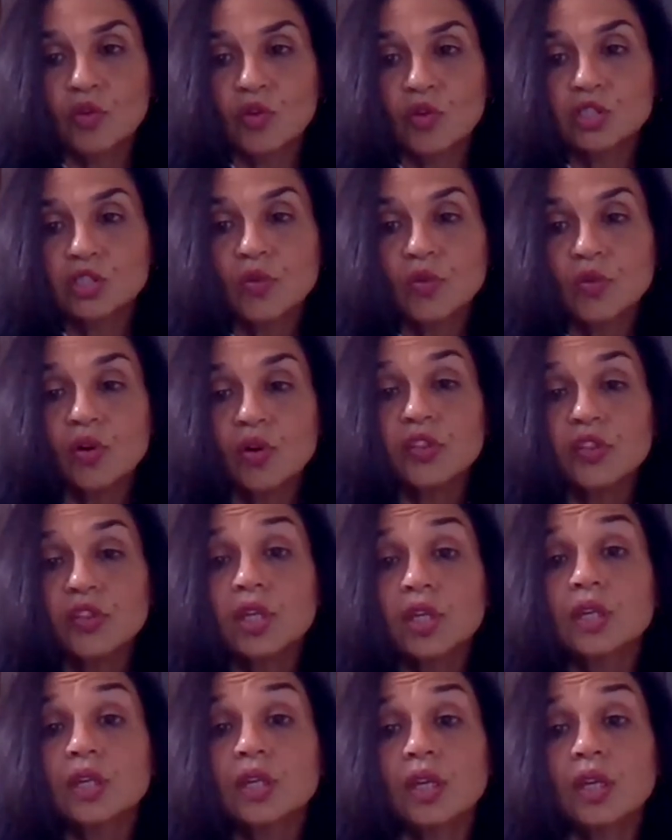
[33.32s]
First of all,
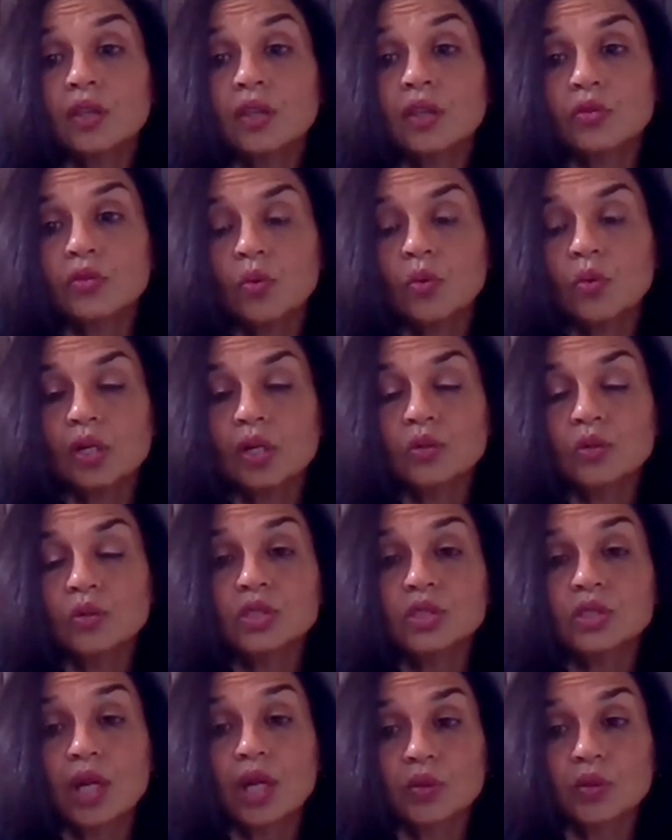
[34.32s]
thinking through what
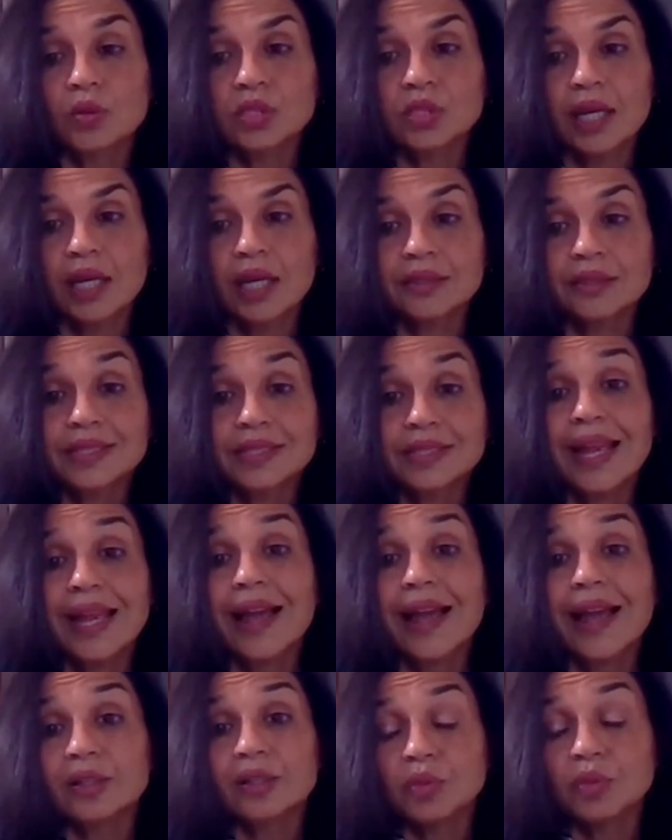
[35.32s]
those downsides
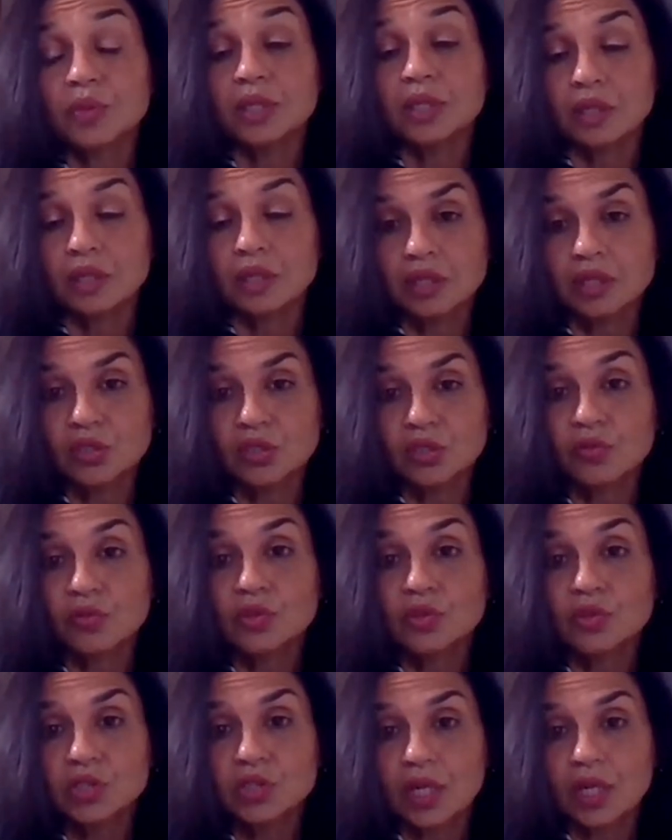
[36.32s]
can be is the
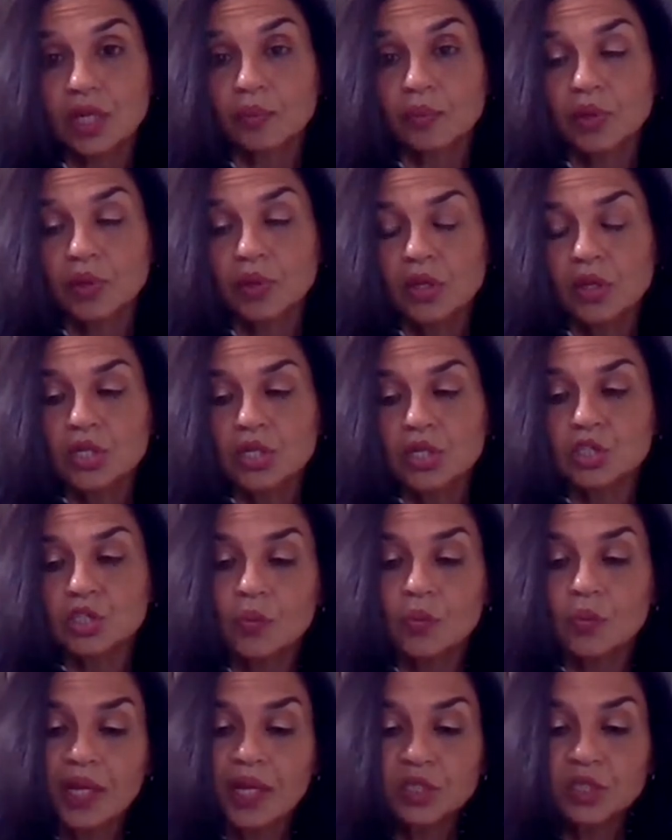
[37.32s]
first step.
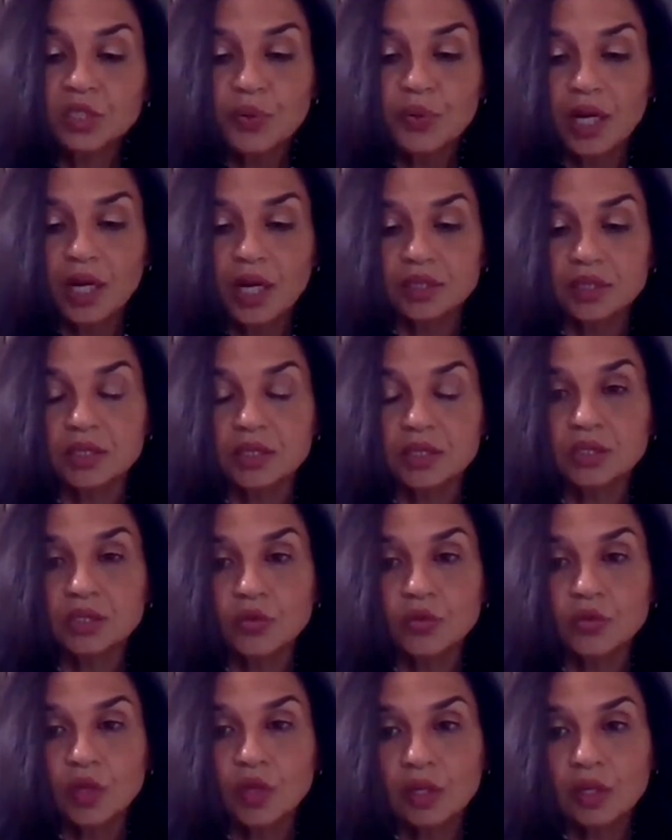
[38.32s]
So best practice is
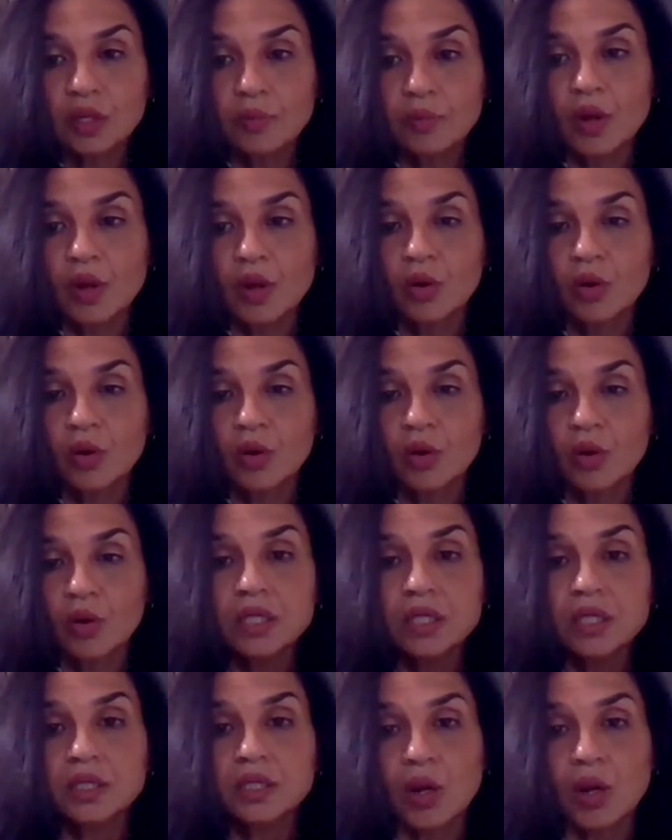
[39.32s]
to think about what are
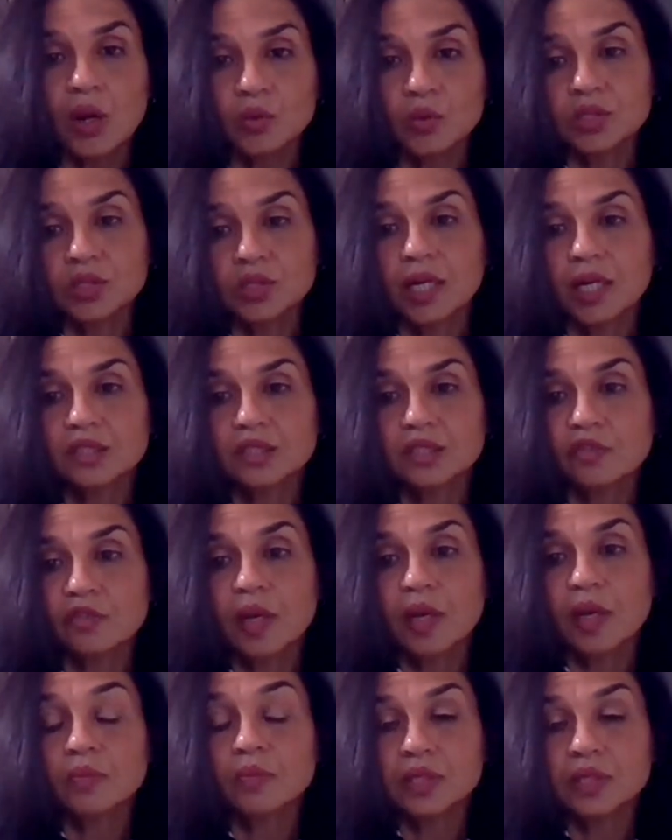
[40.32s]
the downsides of
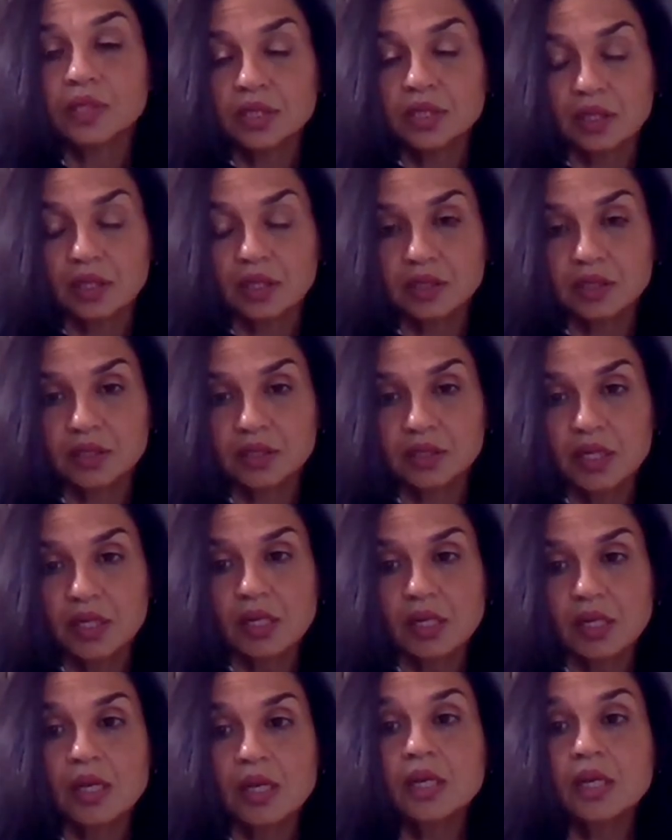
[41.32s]
my business
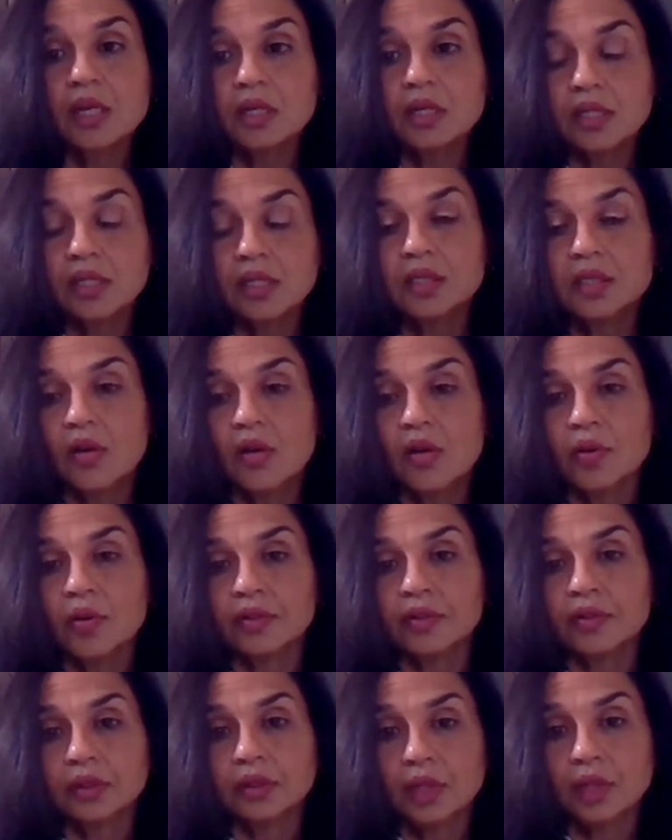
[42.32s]
in this
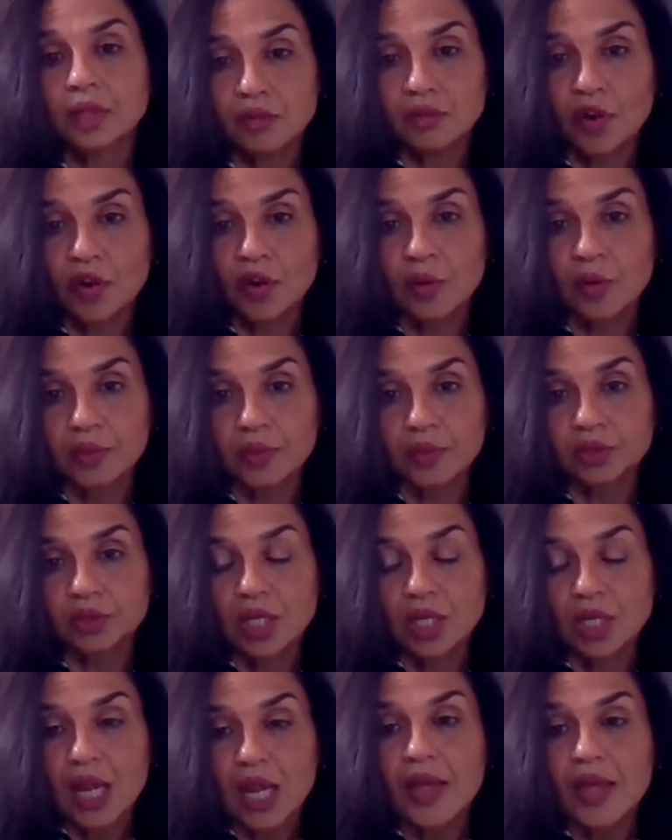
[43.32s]
current
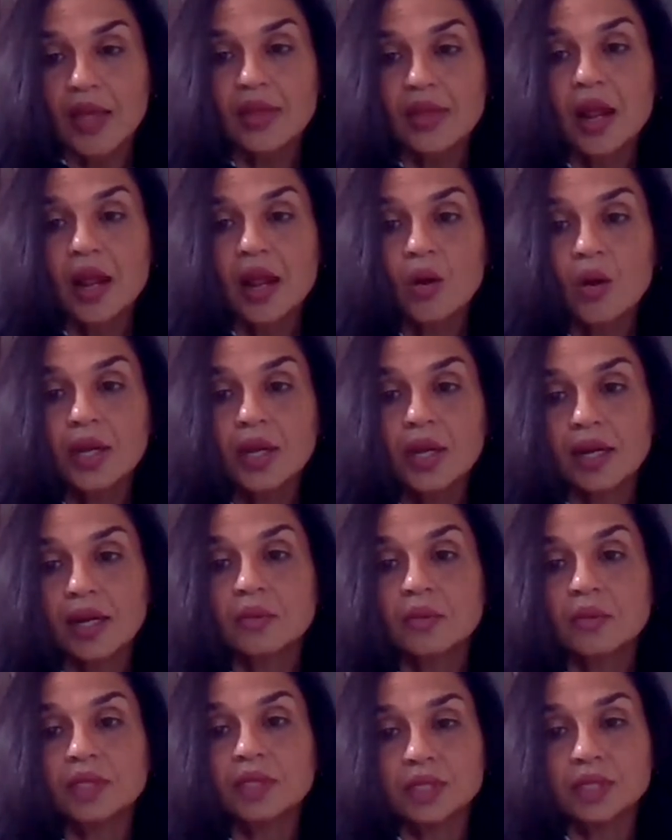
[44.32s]
environment, and then how can
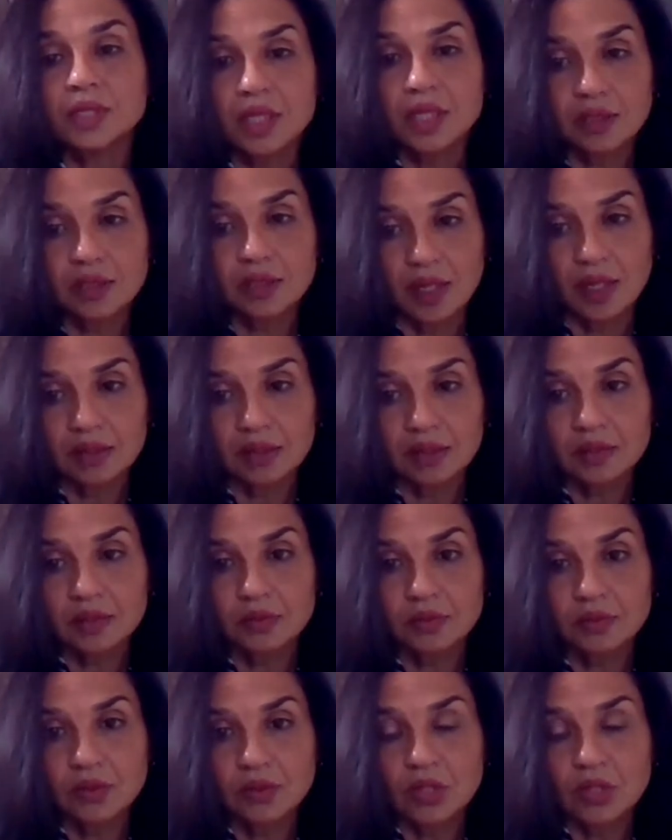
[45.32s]
I mitigate that?